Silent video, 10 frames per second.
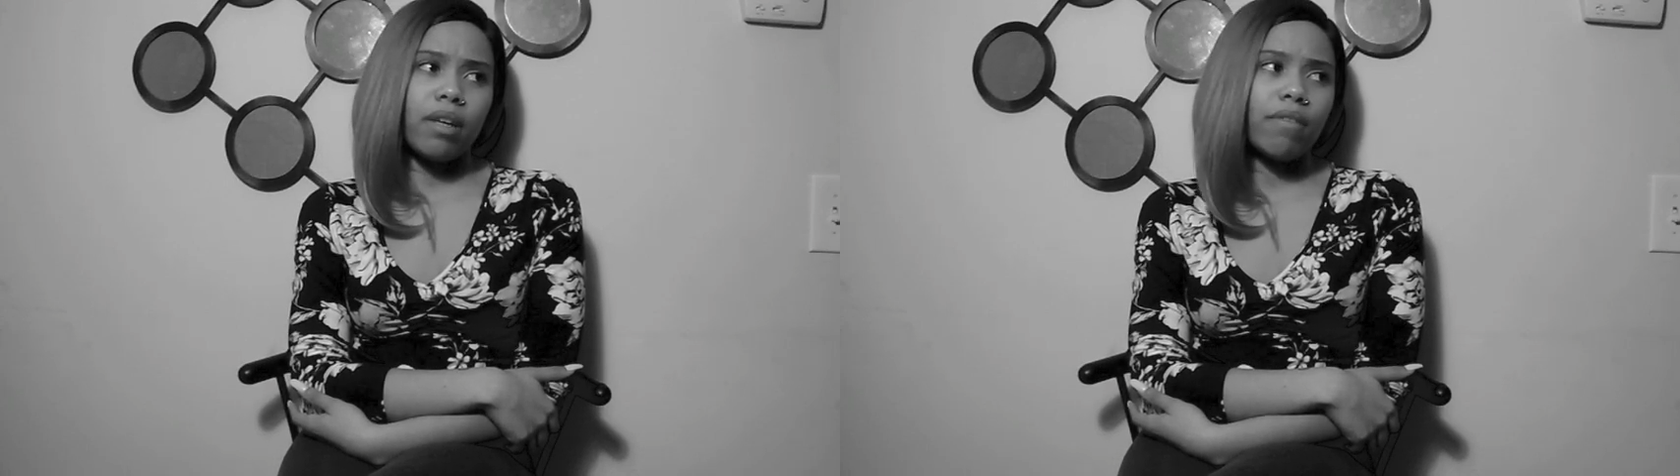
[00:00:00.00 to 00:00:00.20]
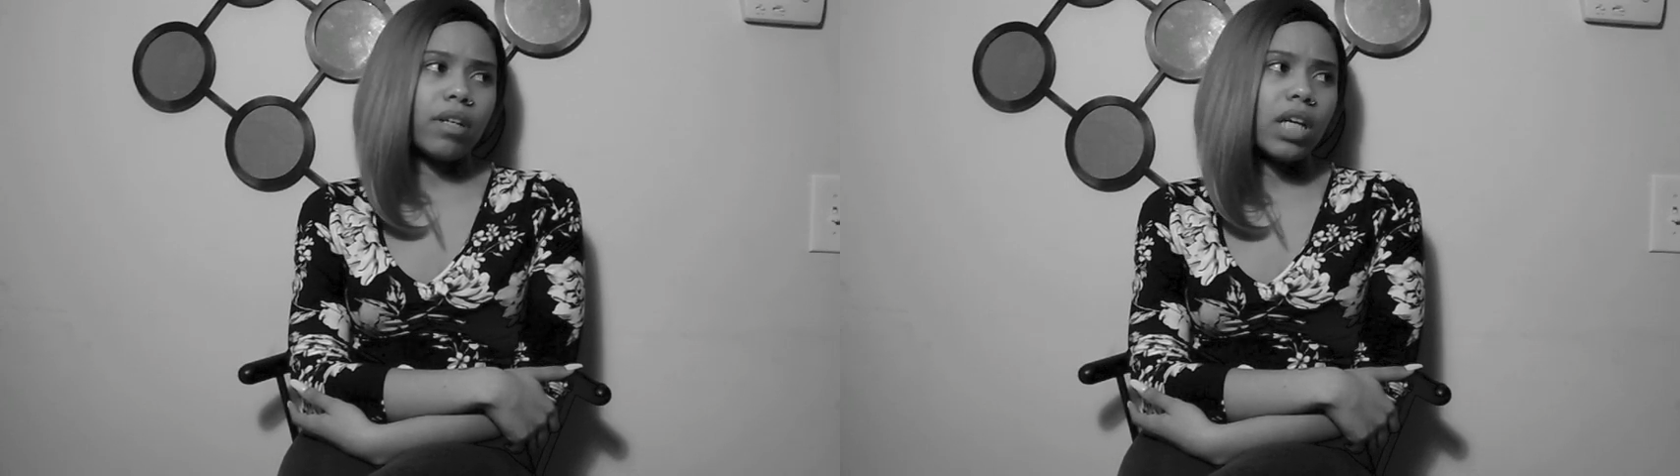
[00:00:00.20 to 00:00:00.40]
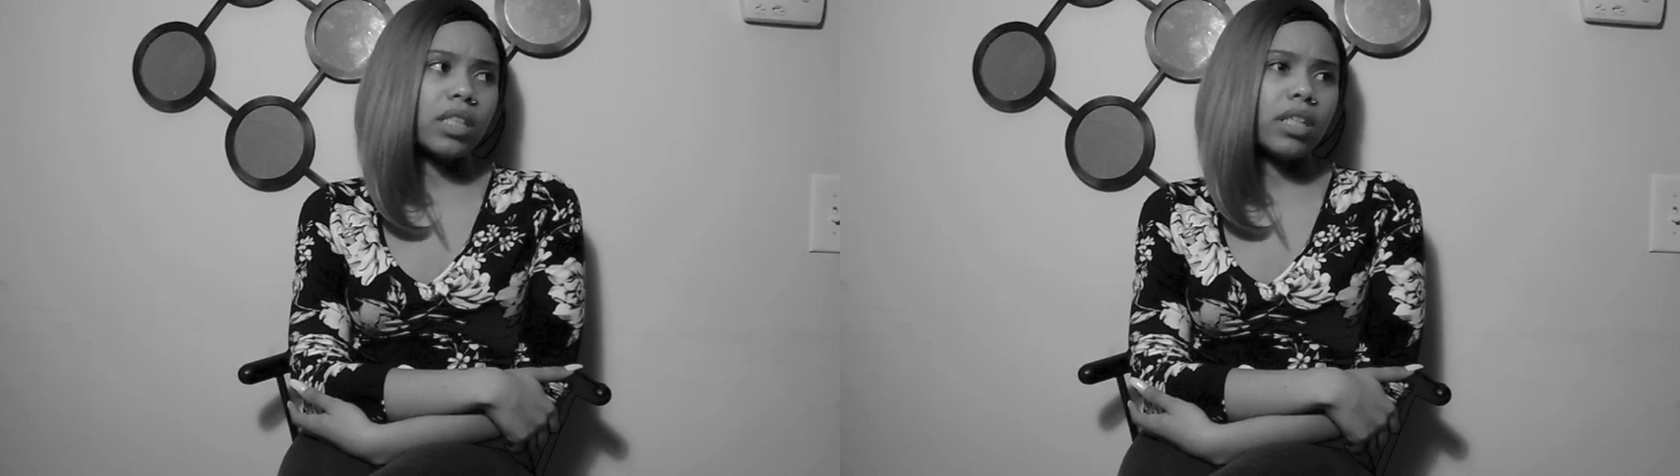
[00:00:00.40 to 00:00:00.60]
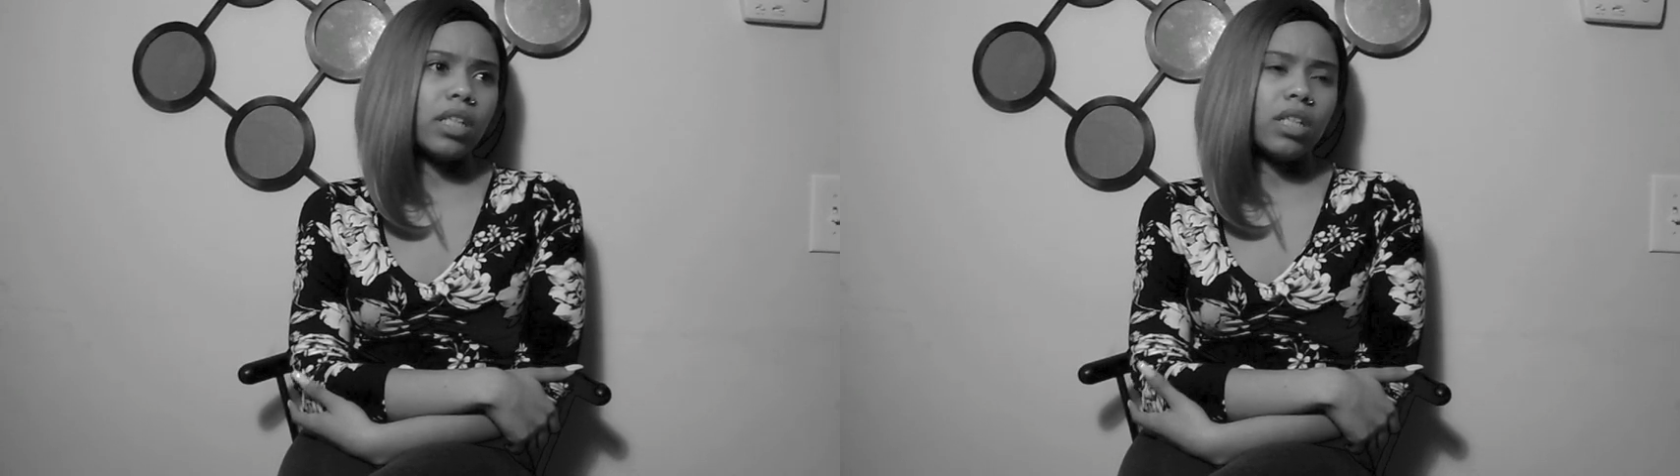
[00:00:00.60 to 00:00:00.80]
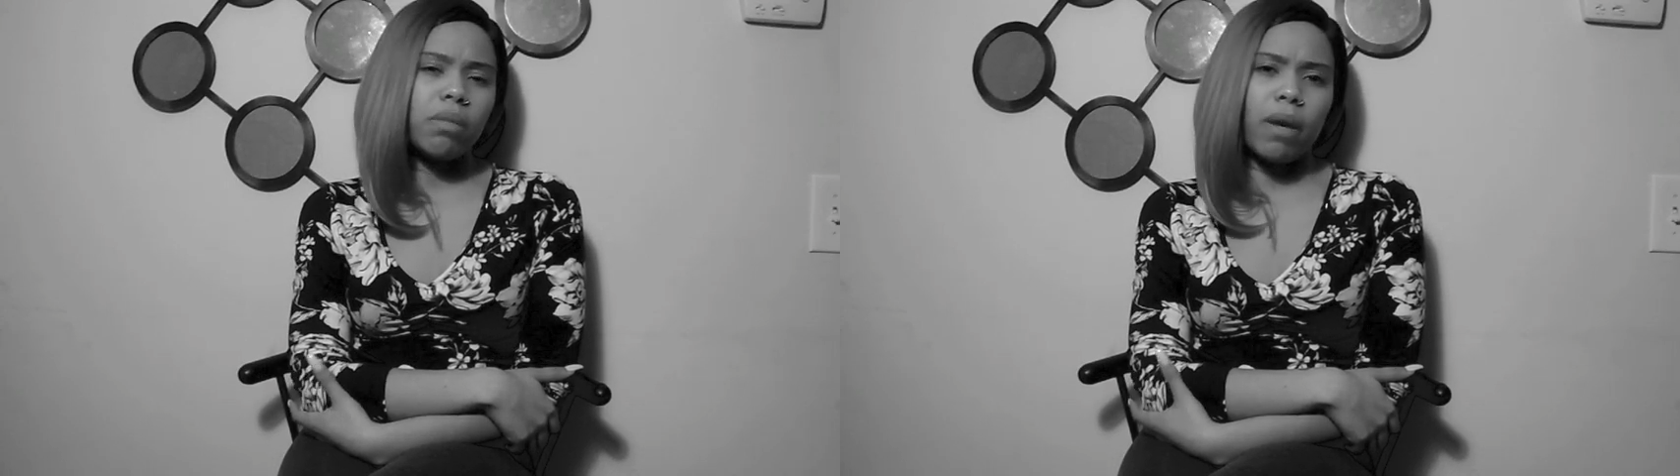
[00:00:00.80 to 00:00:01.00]
given
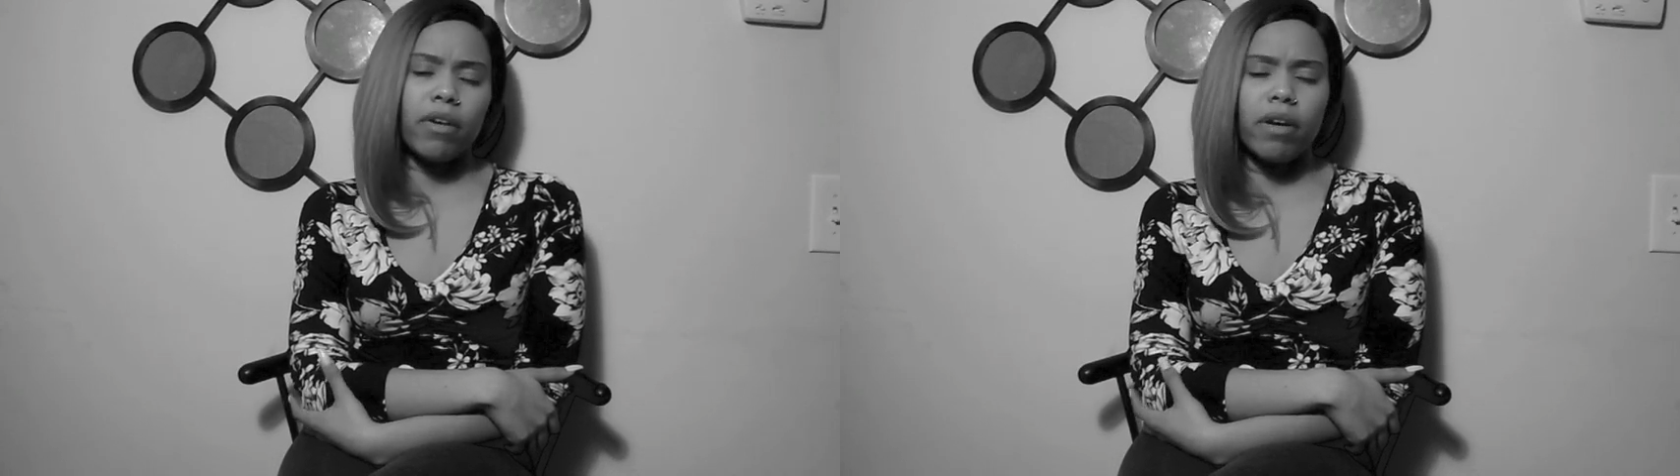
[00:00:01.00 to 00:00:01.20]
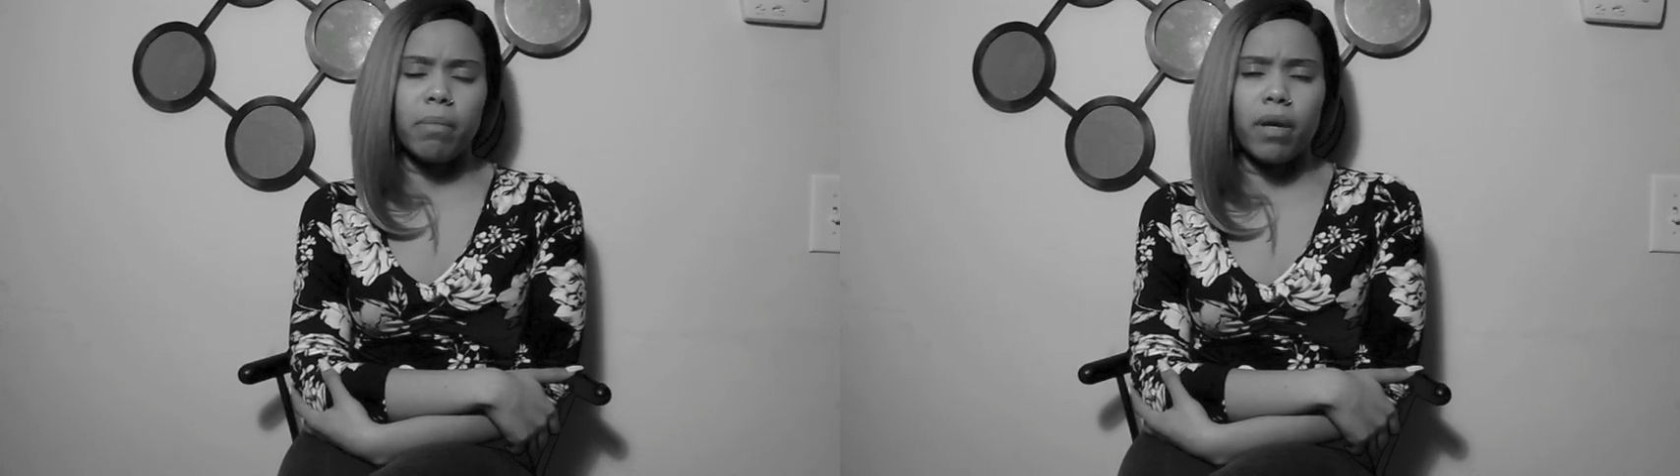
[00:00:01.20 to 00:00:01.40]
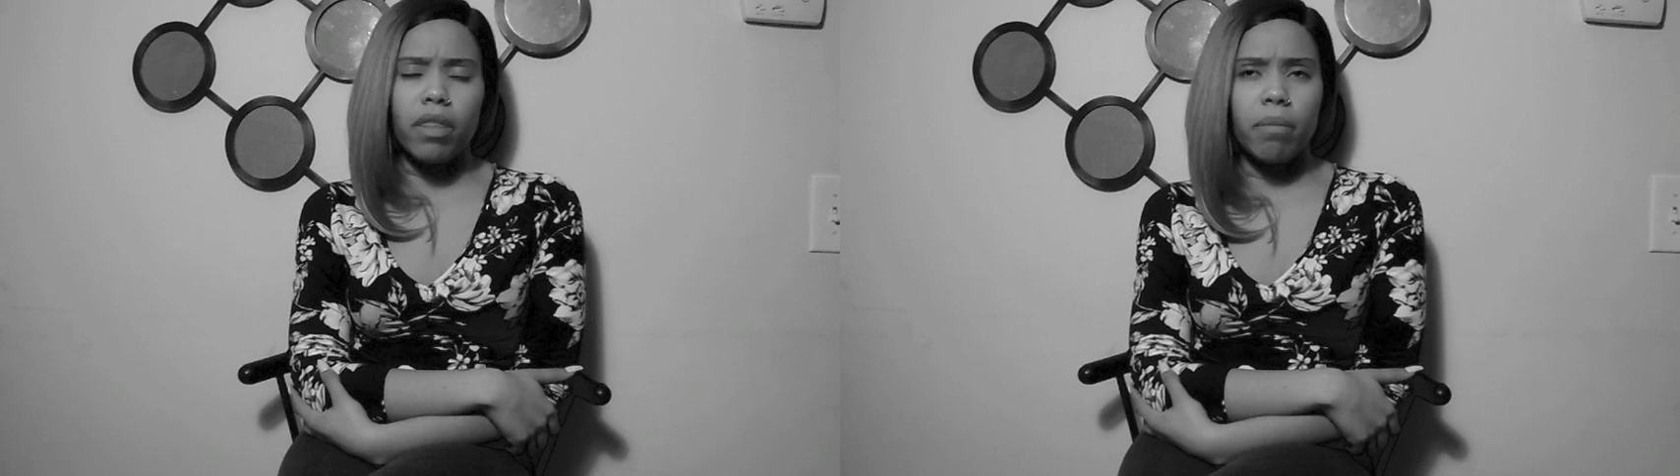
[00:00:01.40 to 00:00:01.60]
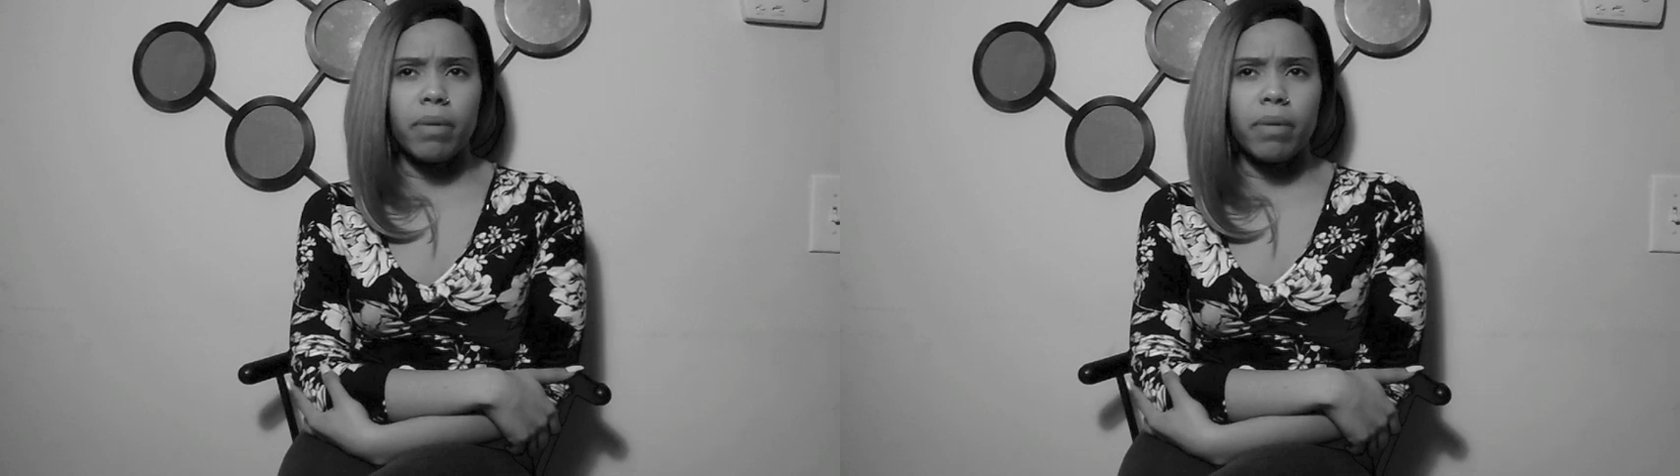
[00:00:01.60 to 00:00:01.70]
custody to my grandmother,